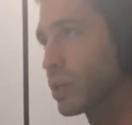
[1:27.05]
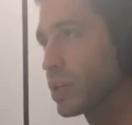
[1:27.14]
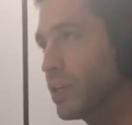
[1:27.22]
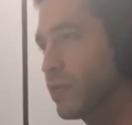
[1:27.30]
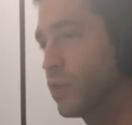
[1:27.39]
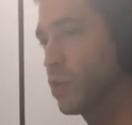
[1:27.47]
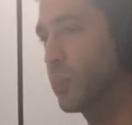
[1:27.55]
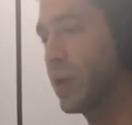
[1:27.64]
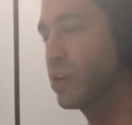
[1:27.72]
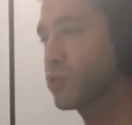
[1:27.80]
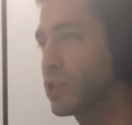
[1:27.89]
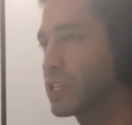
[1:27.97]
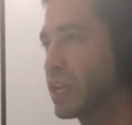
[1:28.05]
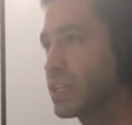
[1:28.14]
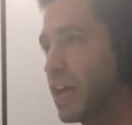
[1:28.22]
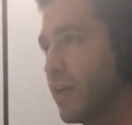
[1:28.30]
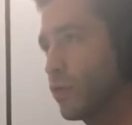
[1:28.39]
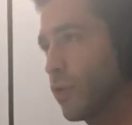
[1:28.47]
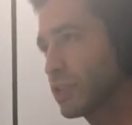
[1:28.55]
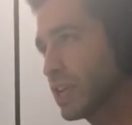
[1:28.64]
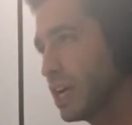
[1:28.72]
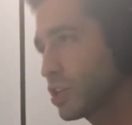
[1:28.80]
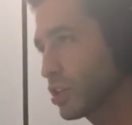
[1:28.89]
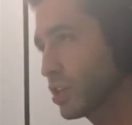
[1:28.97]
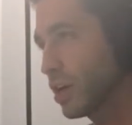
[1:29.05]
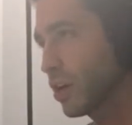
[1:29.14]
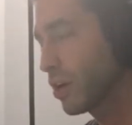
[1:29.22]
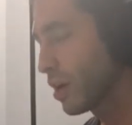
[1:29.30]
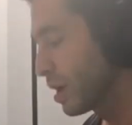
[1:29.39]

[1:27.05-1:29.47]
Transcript: Even though the Patriots like to have a rotation there,